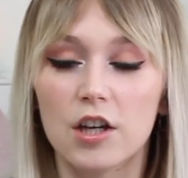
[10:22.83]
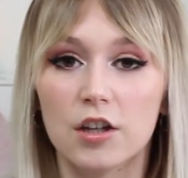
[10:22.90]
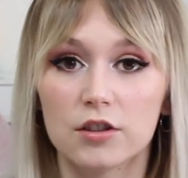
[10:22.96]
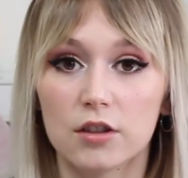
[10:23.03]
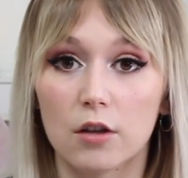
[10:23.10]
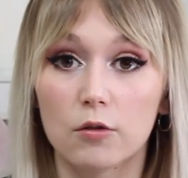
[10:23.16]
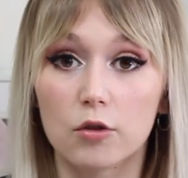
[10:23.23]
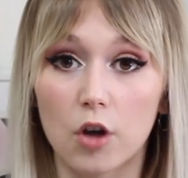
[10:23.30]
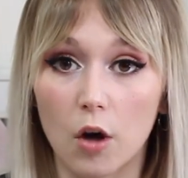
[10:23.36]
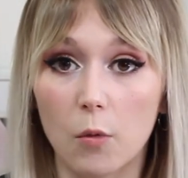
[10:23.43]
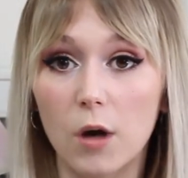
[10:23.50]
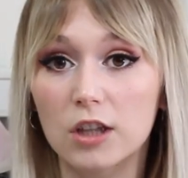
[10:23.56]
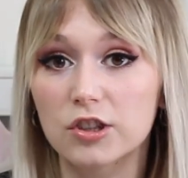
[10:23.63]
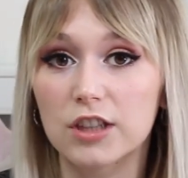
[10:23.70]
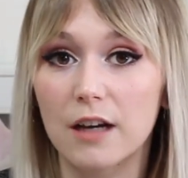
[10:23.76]
So go
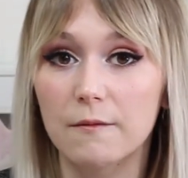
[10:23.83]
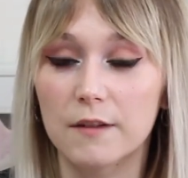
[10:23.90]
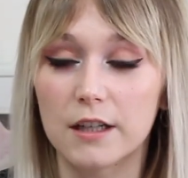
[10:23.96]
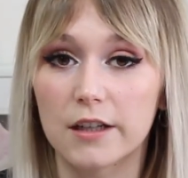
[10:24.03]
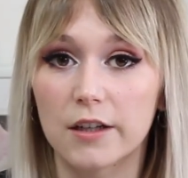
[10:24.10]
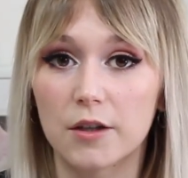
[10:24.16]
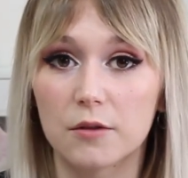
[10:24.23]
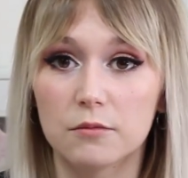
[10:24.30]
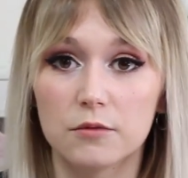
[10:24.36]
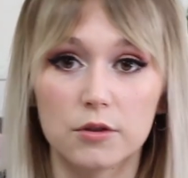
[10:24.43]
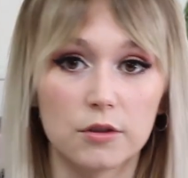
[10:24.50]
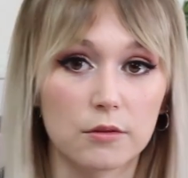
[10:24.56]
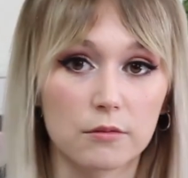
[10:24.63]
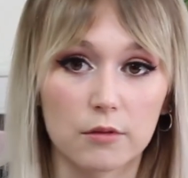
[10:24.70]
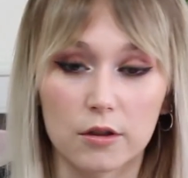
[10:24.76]
watch that video
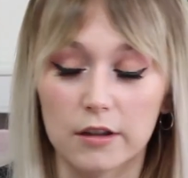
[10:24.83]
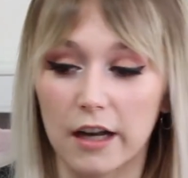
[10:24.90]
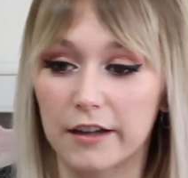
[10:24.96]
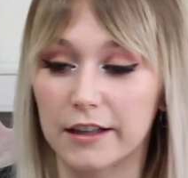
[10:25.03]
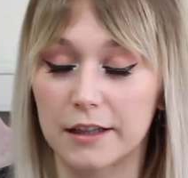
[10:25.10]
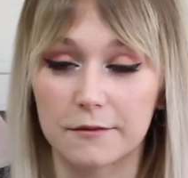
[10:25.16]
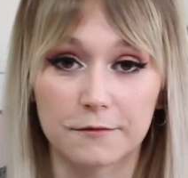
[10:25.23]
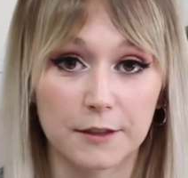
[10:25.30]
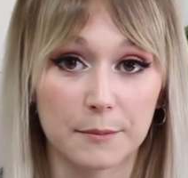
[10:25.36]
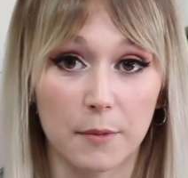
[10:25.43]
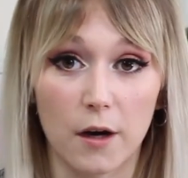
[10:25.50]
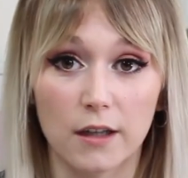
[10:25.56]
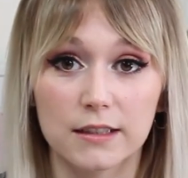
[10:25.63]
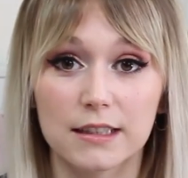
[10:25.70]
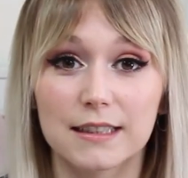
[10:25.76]
to learn how to get free
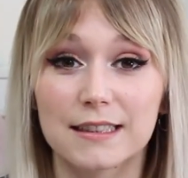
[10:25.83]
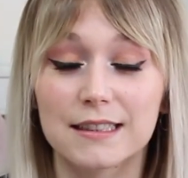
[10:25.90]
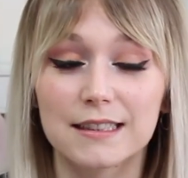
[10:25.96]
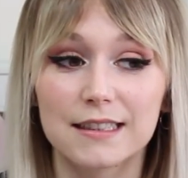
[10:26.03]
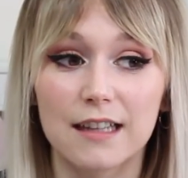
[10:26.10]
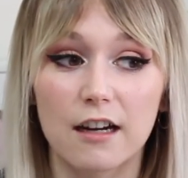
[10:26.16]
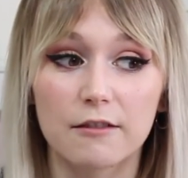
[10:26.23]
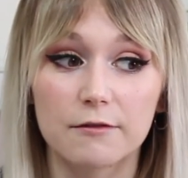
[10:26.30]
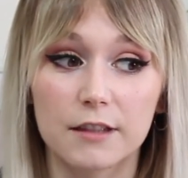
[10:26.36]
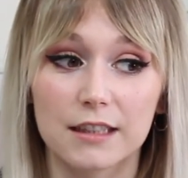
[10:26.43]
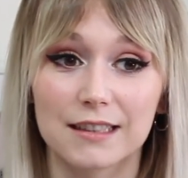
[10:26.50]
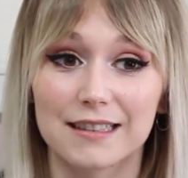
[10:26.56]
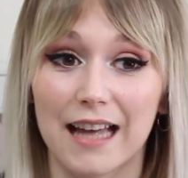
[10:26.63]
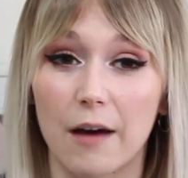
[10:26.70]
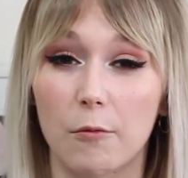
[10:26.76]
boxes and stuff,
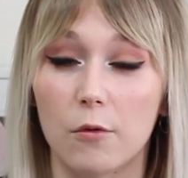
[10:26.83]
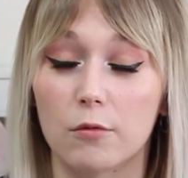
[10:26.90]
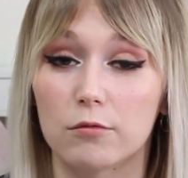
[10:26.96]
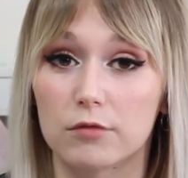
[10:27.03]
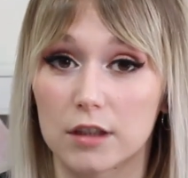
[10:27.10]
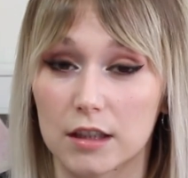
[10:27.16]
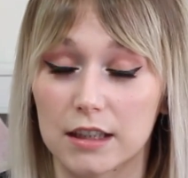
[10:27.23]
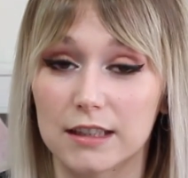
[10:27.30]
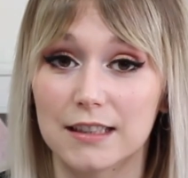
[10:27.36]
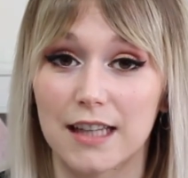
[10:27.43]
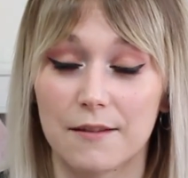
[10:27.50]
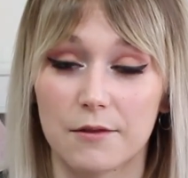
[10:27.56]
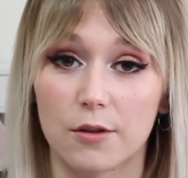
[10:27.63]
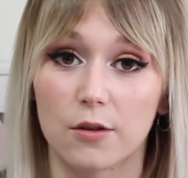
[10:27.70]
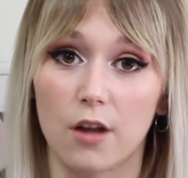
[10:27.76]
because that will really
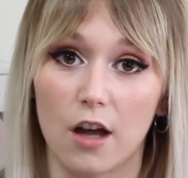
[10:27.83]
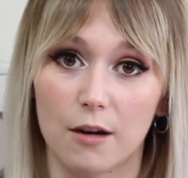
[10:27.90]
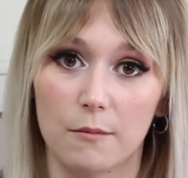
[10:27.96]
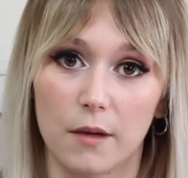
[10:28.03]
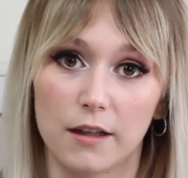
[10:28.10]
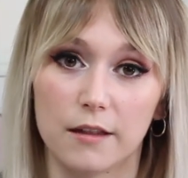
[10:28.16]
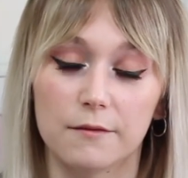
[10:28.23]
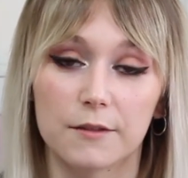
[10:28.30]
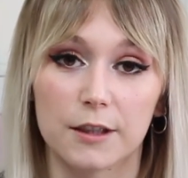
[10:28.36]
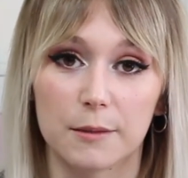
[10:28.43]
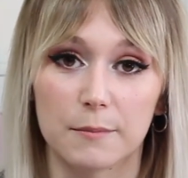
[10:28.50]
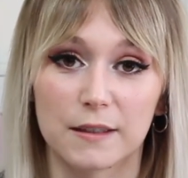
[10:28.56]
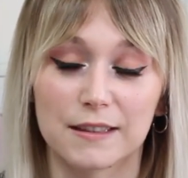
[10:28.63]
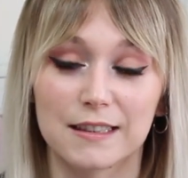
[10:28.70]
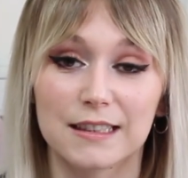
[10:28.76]
save you a lot of money for your
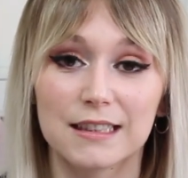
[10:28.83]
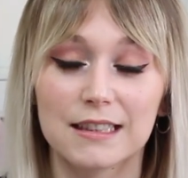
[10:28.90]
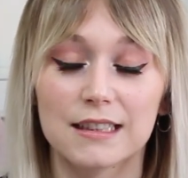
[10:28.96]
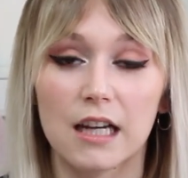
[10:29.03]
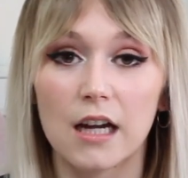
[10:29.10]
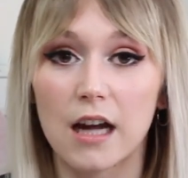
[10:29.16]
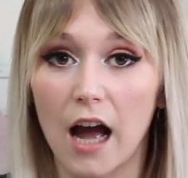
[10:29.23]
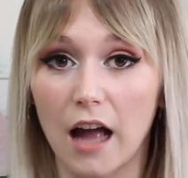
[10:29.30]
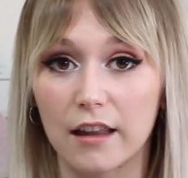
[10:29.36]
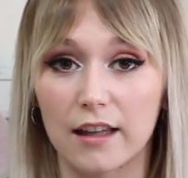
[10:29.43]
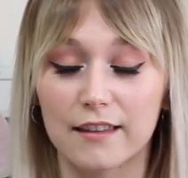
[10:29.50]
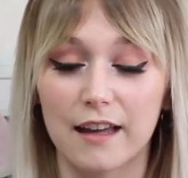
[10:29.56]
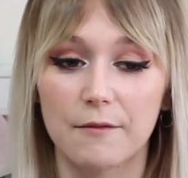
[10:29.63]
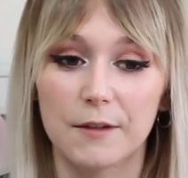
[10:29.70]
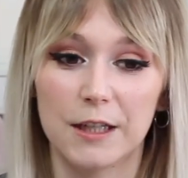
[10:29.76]
business. I'll
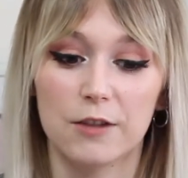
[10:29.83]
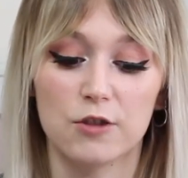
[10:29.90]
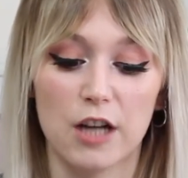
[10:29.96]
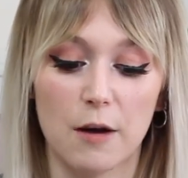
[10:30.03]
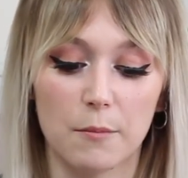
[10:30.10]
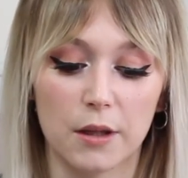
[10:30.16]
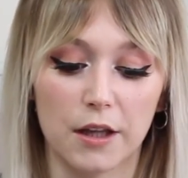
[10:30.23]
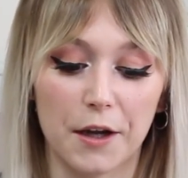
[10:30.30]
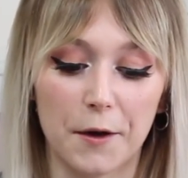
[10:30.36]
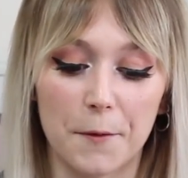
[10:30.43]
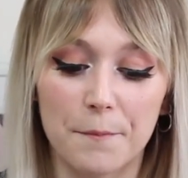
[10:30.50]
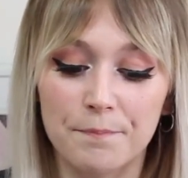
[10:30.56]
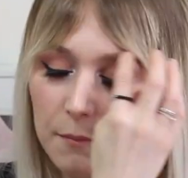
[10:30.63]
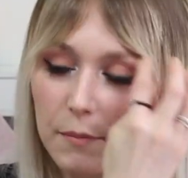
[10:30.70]
link that video down below.